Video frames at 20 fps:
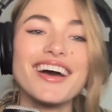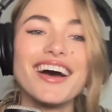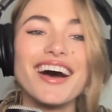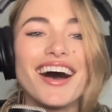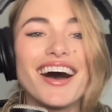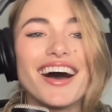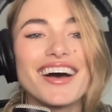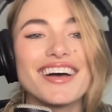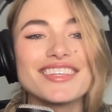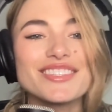
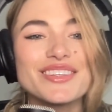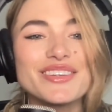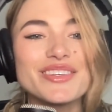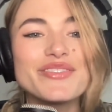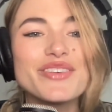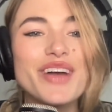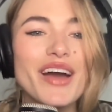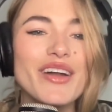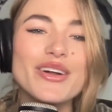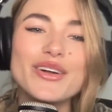So
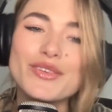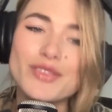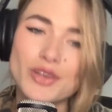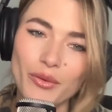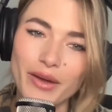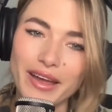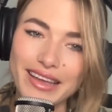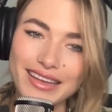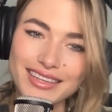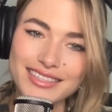you've got
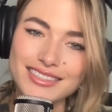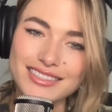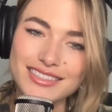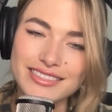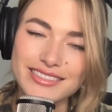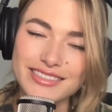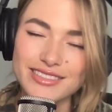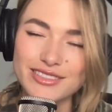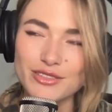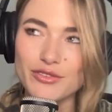
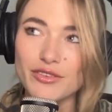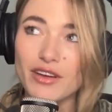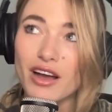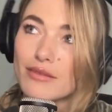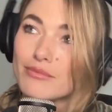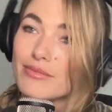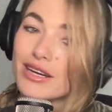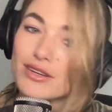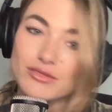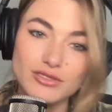earthquakes, you've
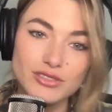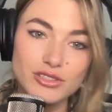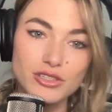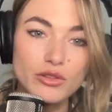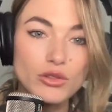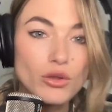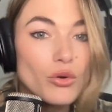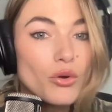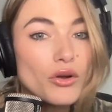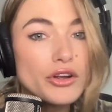got mountains
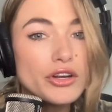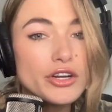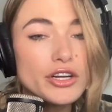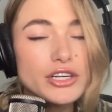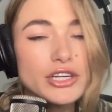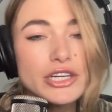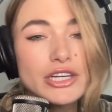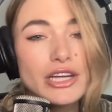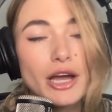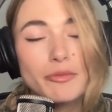
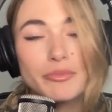galore,